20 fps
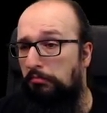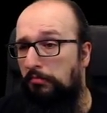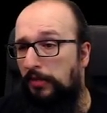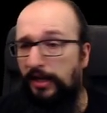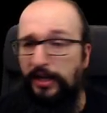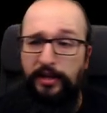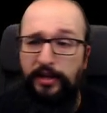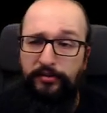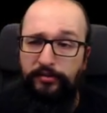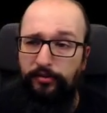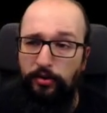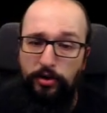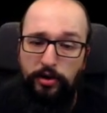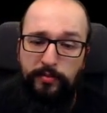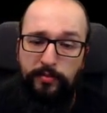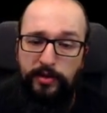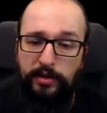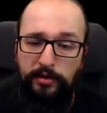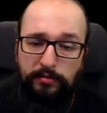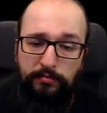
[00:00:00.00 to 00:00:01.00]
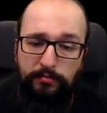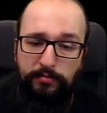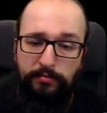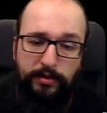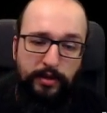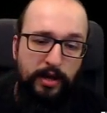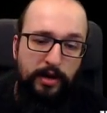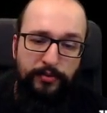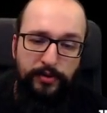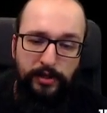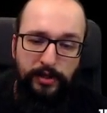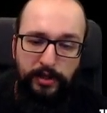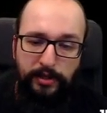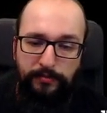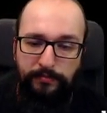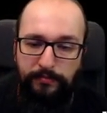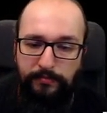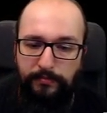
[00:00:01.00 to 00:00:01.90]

I guess tournament, but not really.